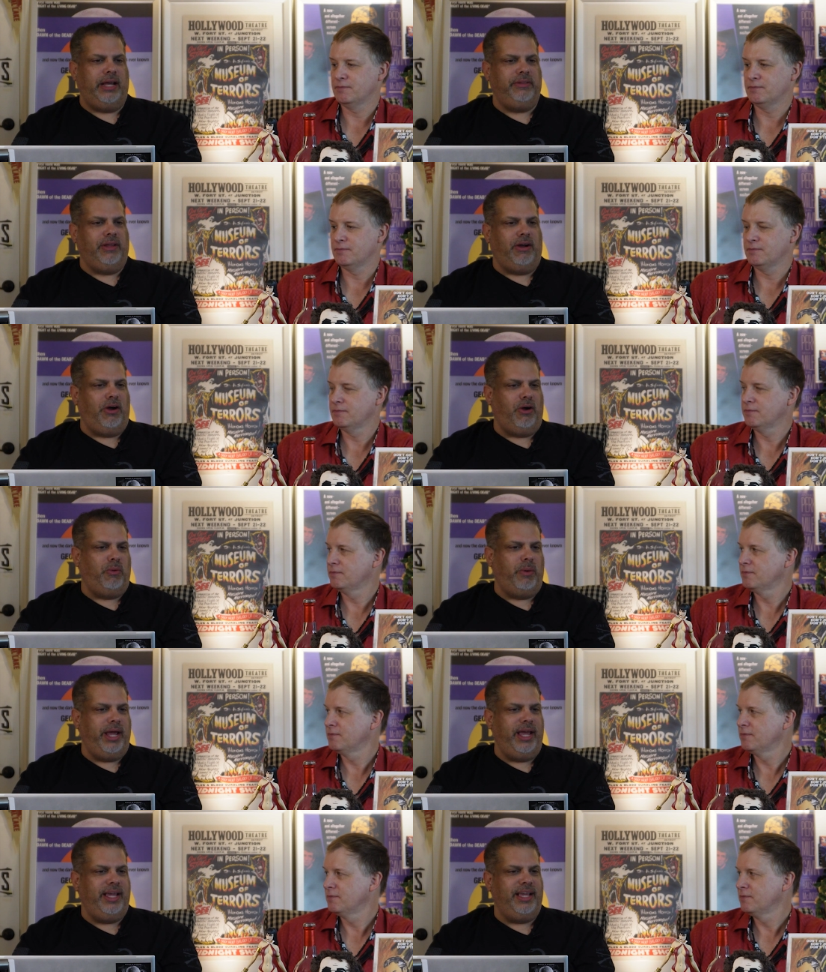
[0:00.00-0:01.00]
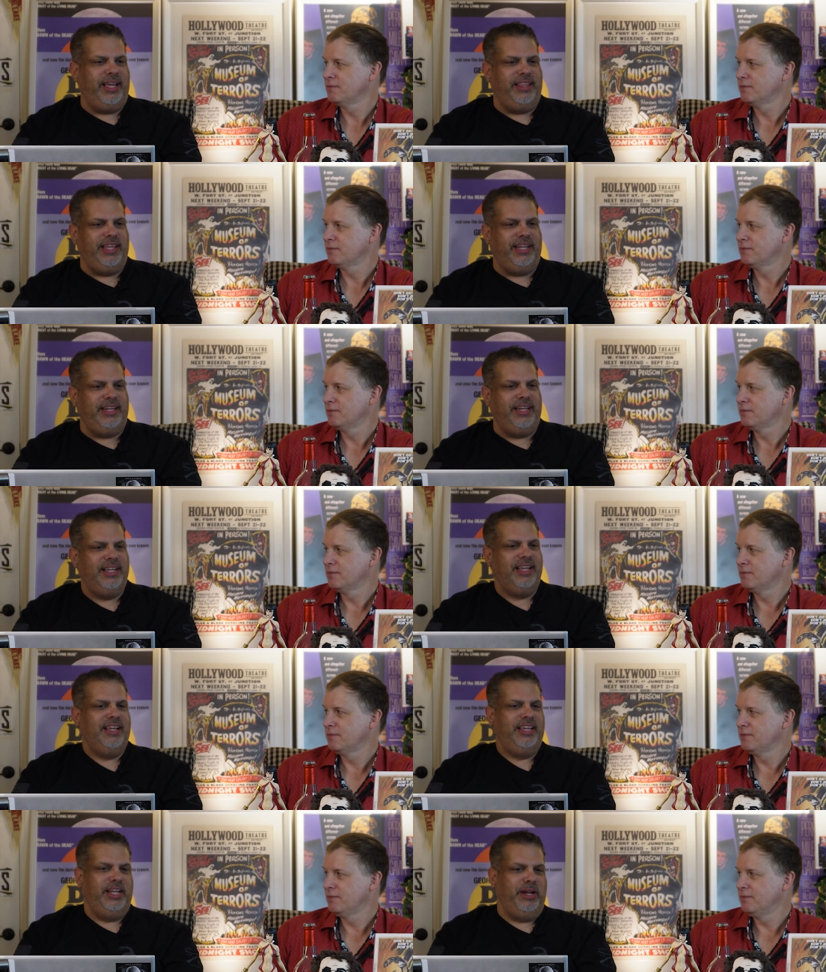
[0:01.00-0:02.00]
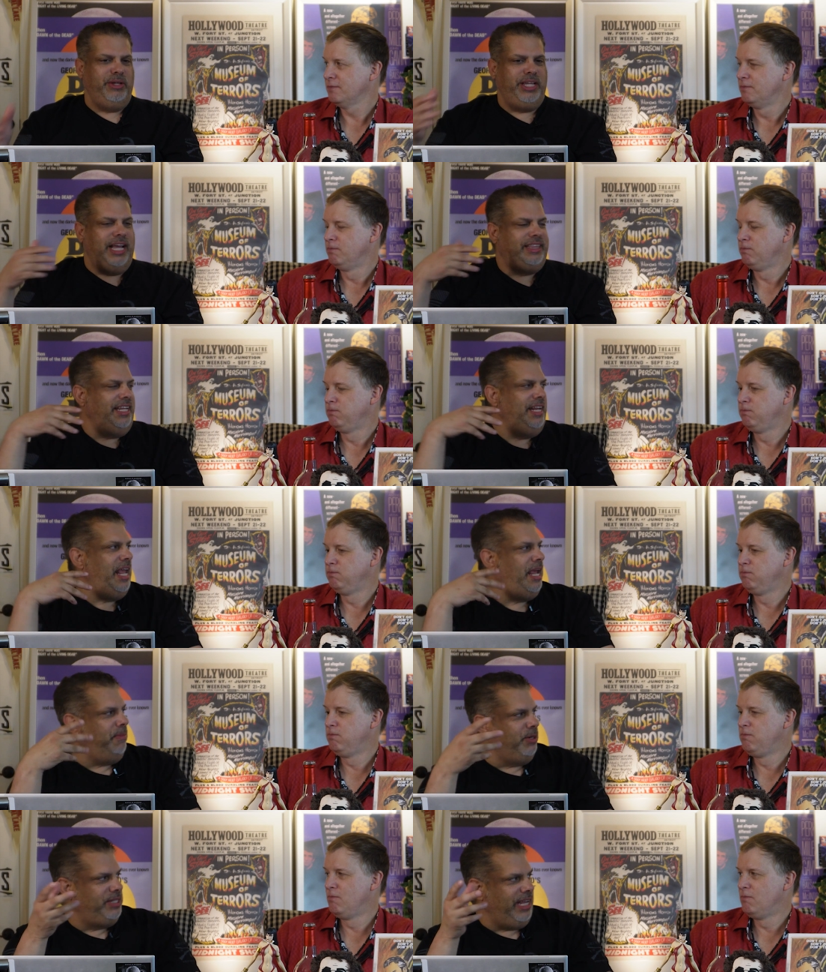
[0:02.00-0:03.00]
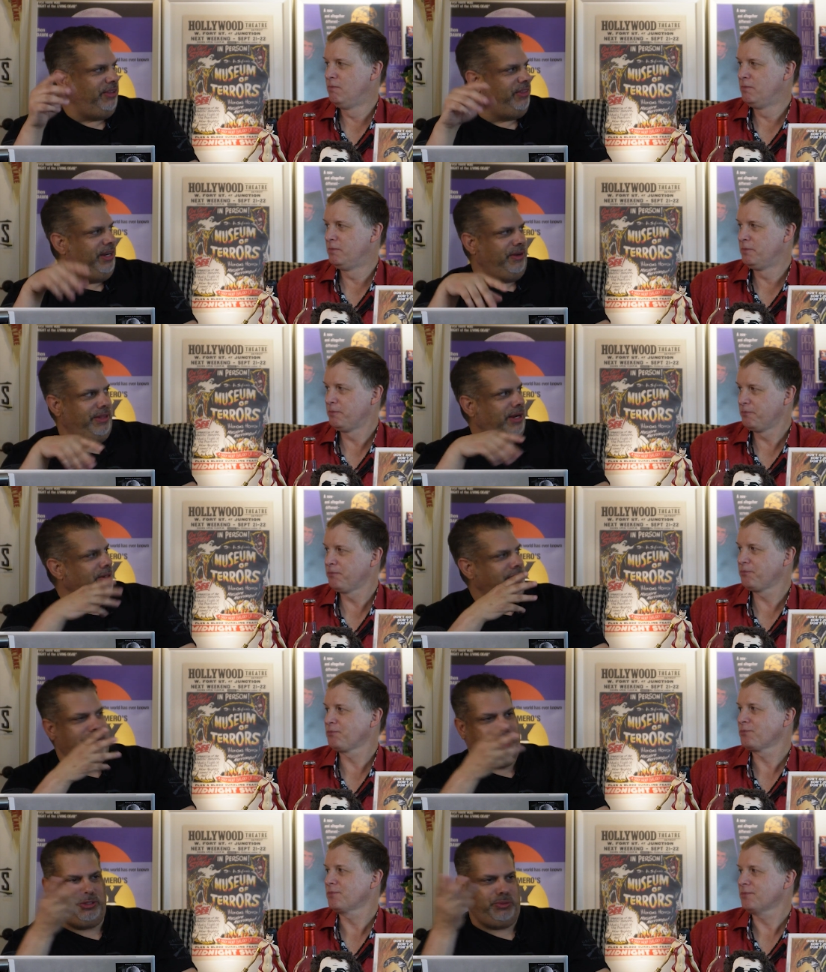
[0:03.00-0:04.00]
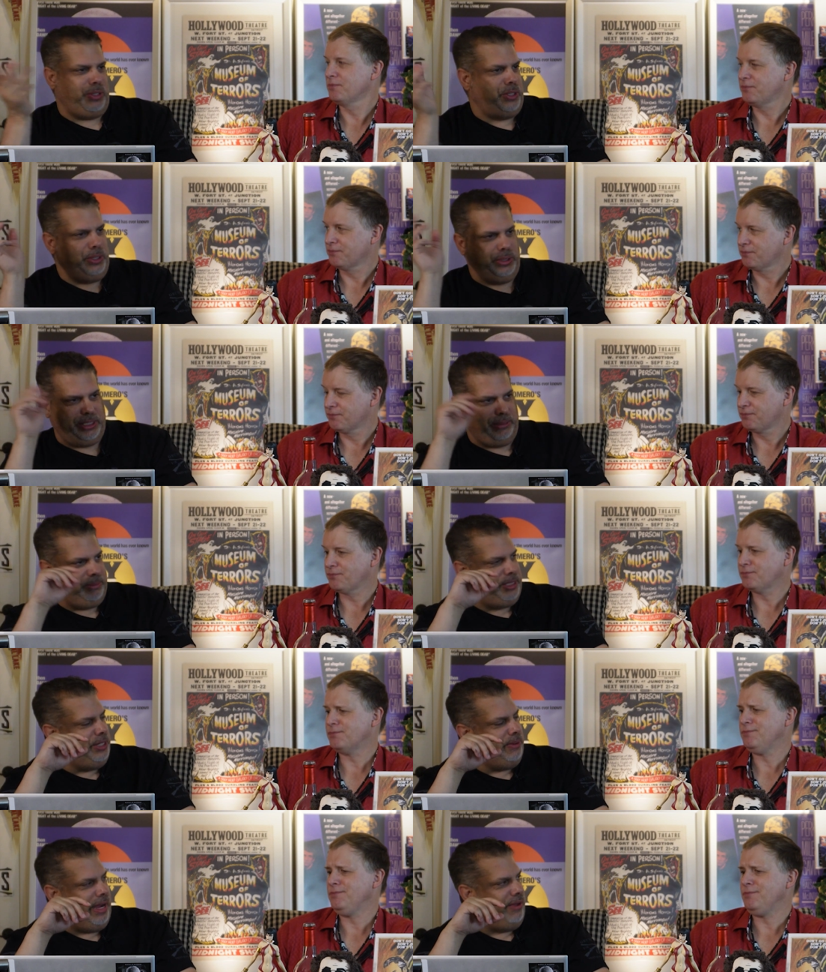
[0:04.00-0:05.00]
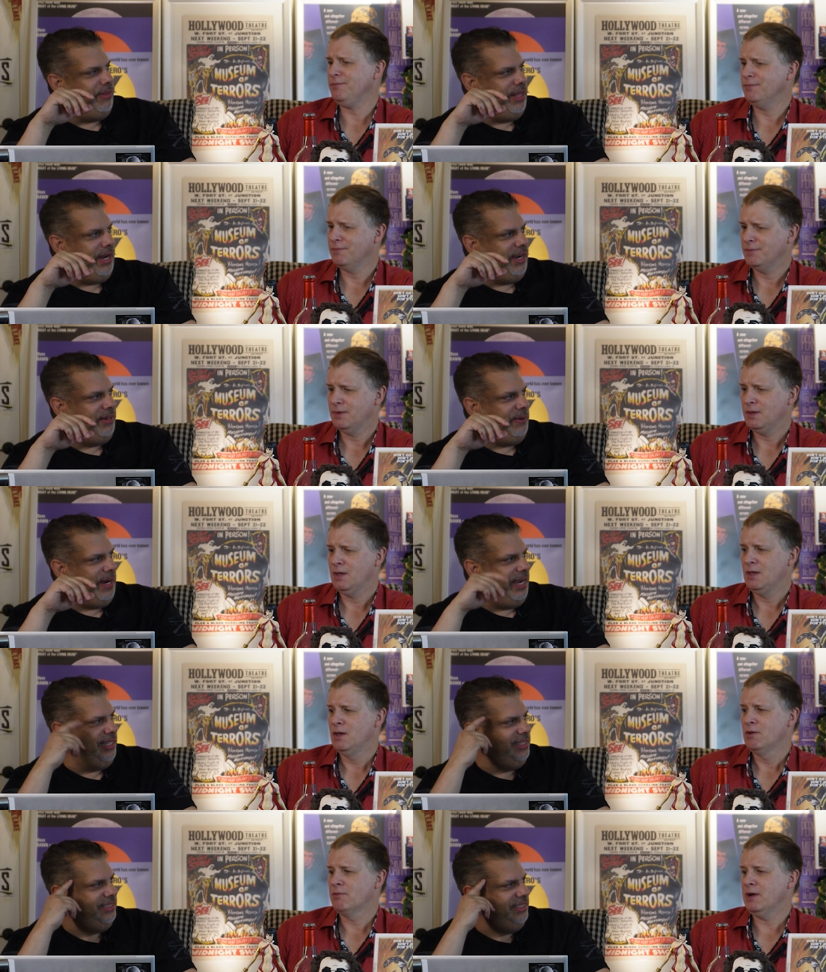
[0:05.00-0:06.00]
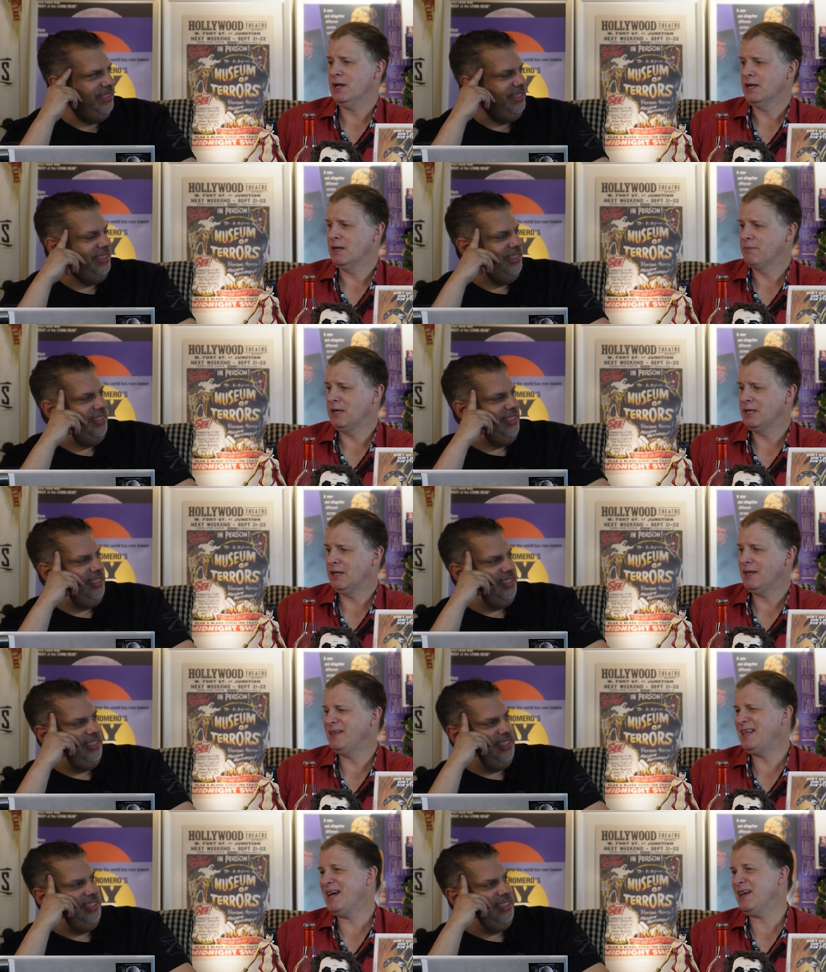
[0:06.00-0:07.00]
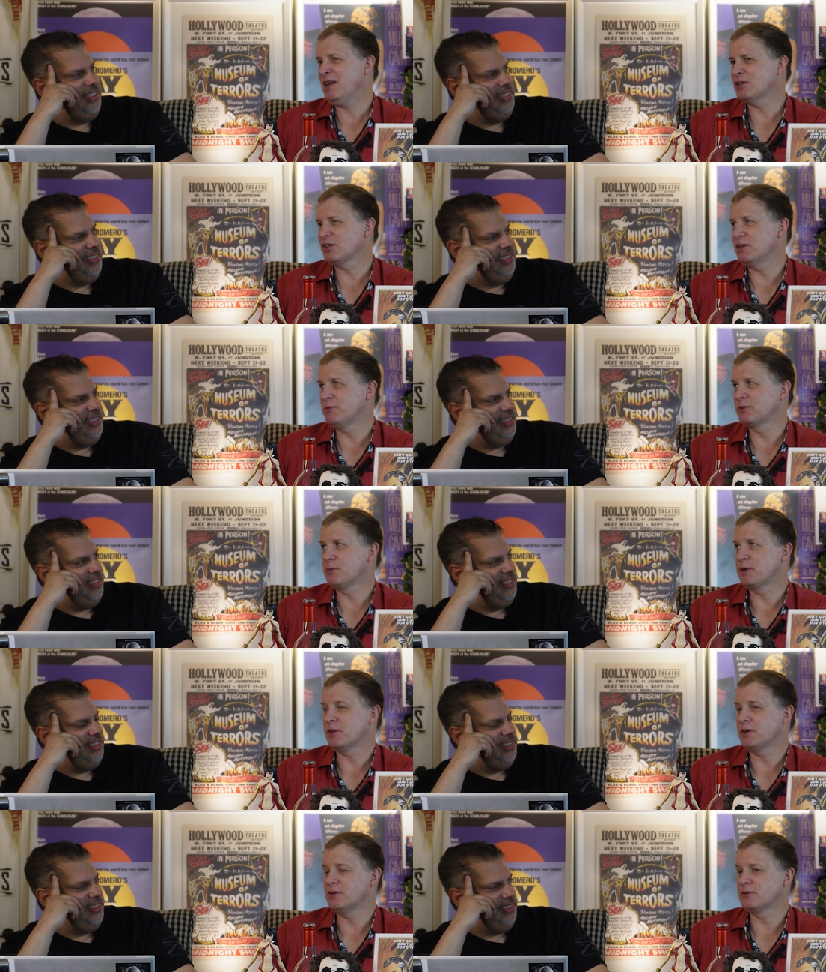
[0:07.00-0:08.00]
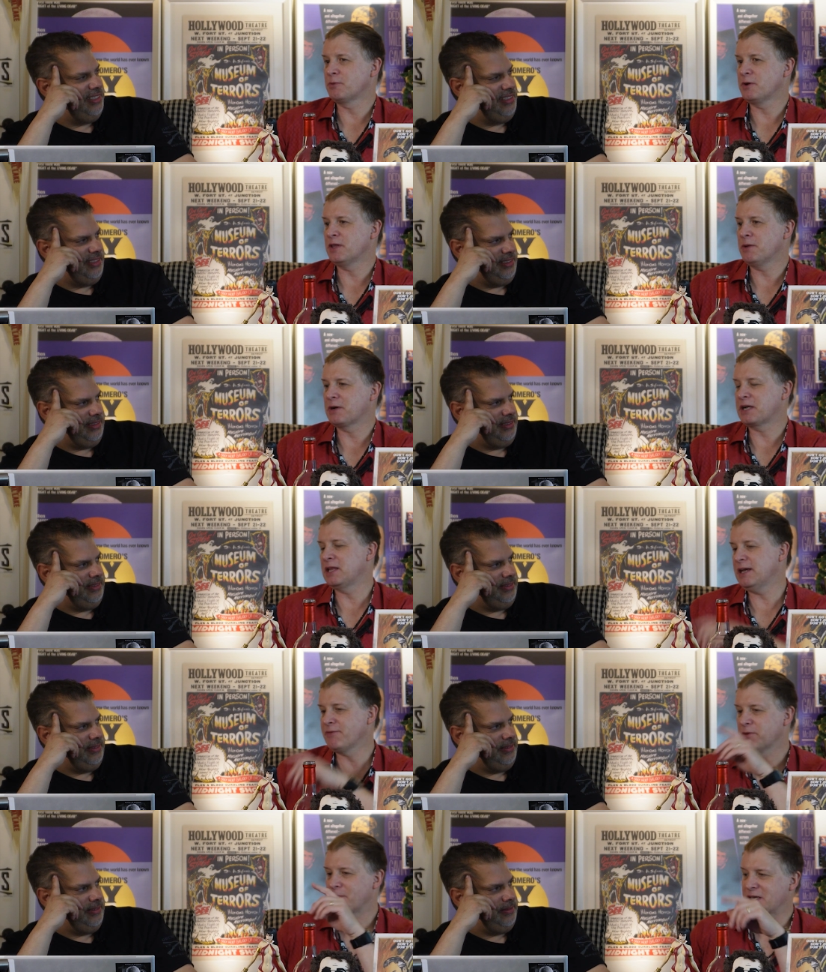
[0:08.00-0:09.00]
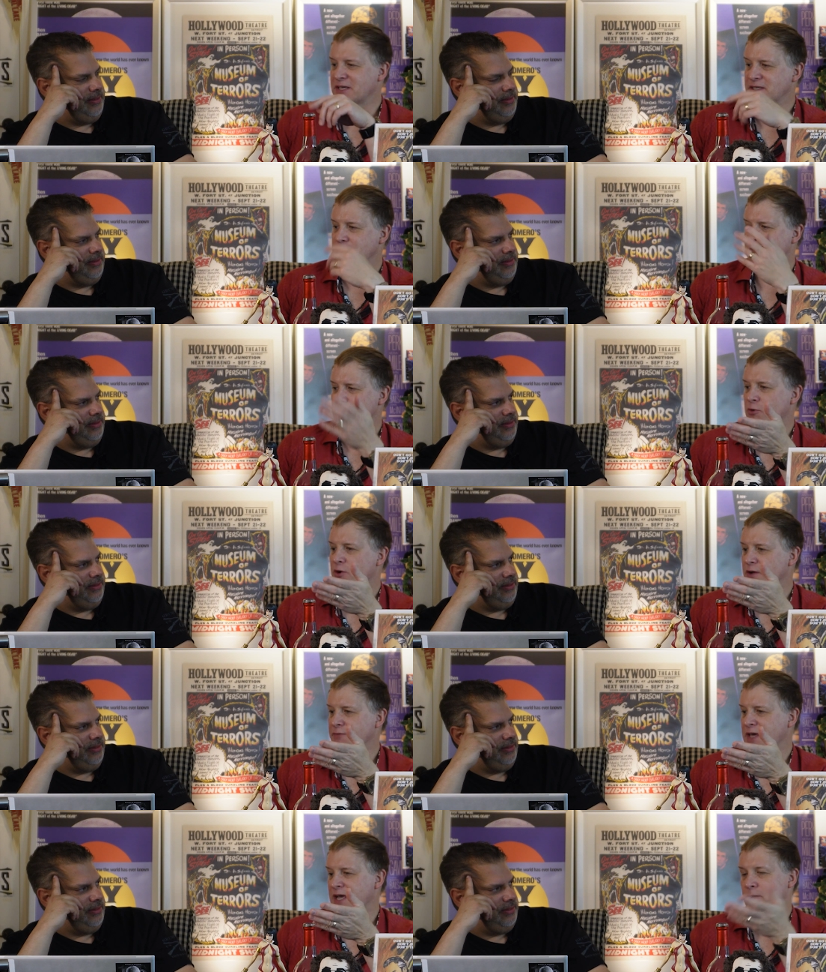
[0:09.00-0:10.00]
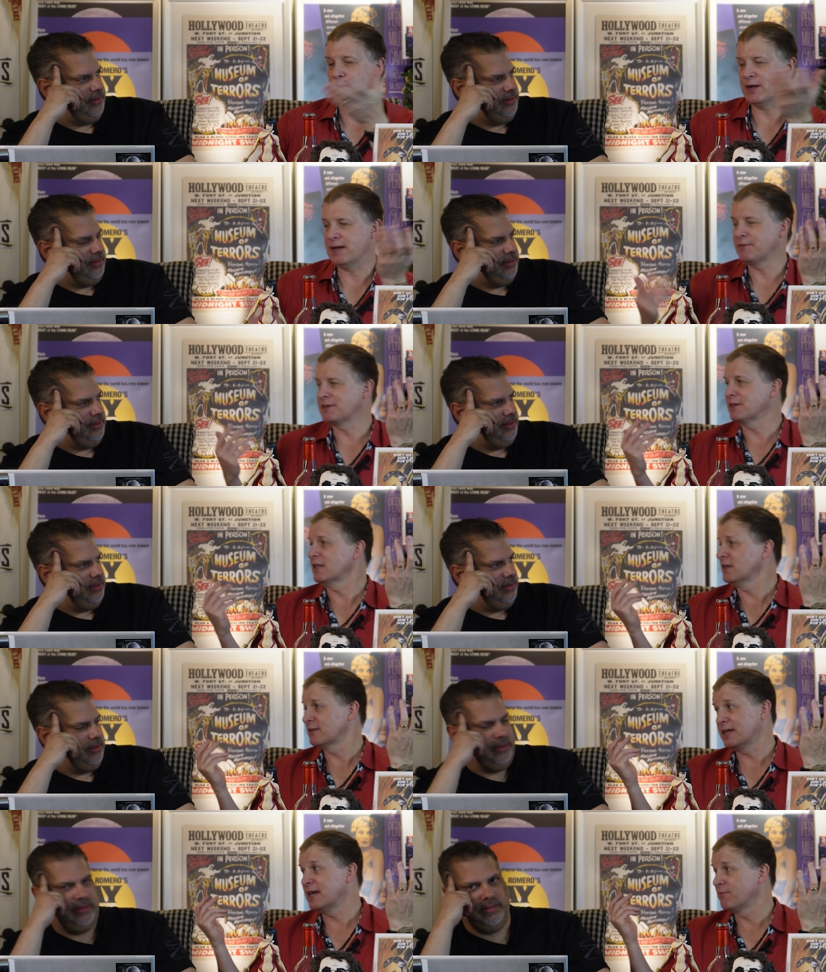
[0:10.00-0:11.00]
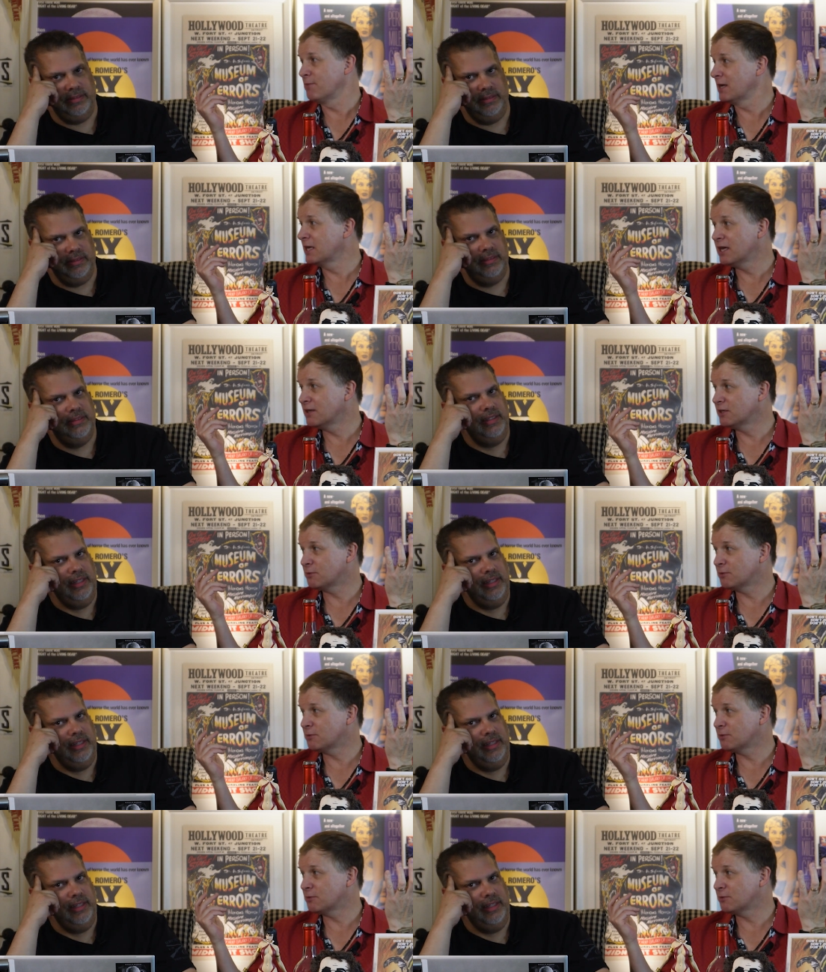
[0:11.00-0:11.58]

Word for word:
Speaker 1: out in the hallway, and then you know, you got the neighbors out there. They're desperate gruesome too out there, right?
Speaker 2: Right. I mean, and that actually was one of those where they were clever because it was more off camera, and obviously they saved money on the